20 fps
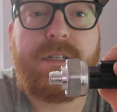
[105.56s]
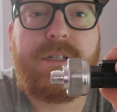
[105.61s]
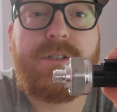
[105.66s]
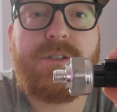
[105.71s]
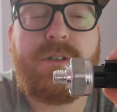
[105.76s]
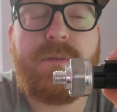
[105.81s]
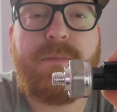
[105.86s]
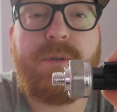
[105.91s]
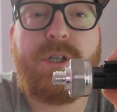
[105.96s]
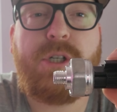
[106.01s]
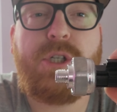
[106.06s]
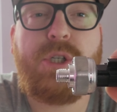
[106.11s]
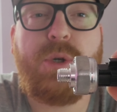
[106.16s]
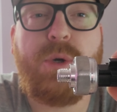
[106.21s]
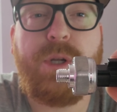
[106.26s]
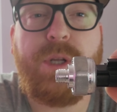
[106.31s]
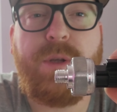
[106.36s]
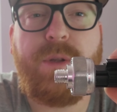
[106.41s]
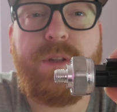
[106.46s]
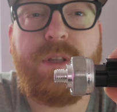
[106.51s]
So I'm going to
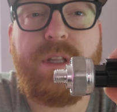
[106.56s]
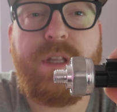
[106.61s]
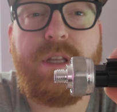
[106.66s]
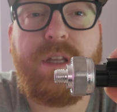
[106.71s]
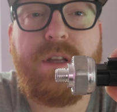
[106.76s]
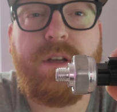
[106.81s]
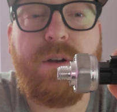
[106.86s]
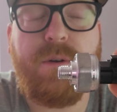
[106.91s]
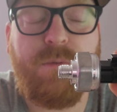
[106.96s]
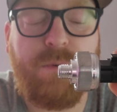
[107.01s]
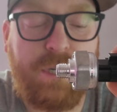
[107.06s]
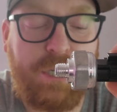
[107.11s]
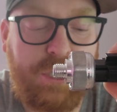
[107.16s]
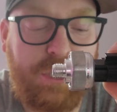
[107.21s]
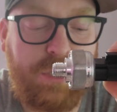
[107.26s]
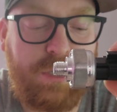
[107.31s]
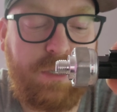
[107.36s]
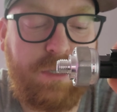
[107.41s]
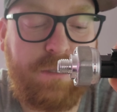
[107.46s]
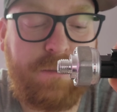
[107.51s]
show you the
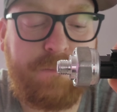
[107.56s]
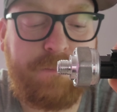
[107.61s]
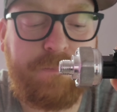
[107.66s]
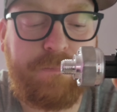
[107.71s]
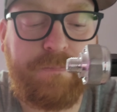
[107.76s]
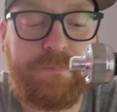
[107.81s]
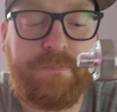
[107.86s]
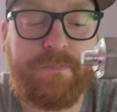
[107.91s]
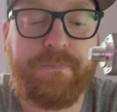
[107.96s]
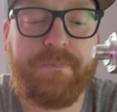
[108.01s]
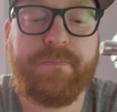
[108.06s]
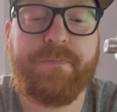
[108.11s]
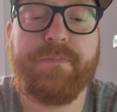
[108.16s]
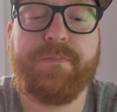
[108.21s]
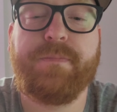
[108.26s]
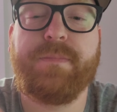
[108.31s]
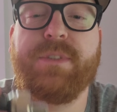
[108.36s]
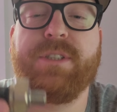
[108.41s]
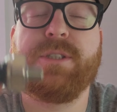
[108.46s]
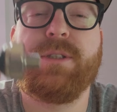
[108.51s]
original.
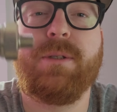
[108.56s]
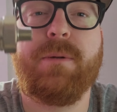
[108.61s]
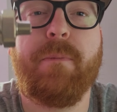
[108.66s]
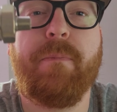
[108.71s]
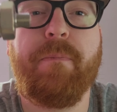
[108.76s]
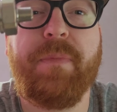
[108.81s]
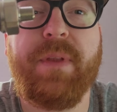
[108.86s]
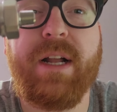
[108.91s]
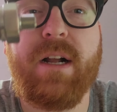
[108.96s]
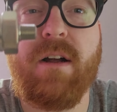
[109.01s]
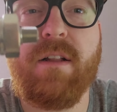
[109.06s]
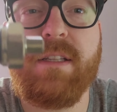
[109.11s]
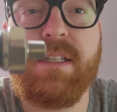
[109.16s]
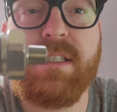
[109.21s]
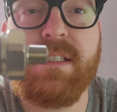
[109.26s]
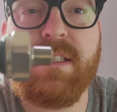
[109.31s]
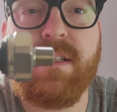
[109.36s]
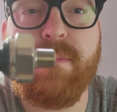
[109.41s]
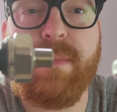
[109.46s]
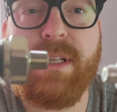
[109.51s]
So I got
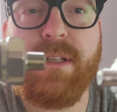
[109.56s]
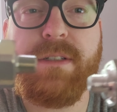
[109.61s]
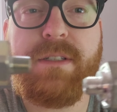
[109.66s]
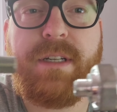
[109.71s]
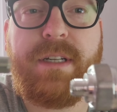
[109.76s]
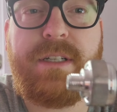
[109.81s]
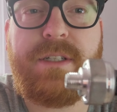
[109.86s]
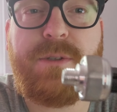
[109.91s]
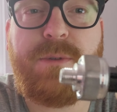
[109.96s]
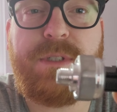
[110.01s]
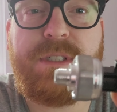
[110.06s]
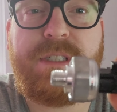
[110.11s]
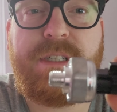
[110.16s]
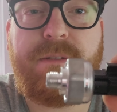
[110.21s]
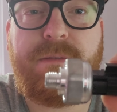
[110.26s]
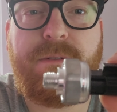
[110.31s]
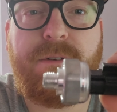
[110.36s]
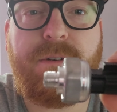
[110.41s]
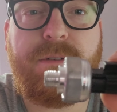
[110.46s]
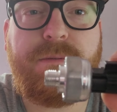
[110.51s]
this in the mail today. So what's
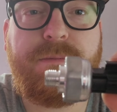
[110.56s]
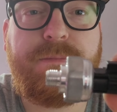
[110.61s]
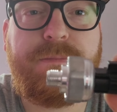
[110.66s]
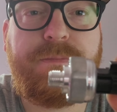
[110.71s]
different?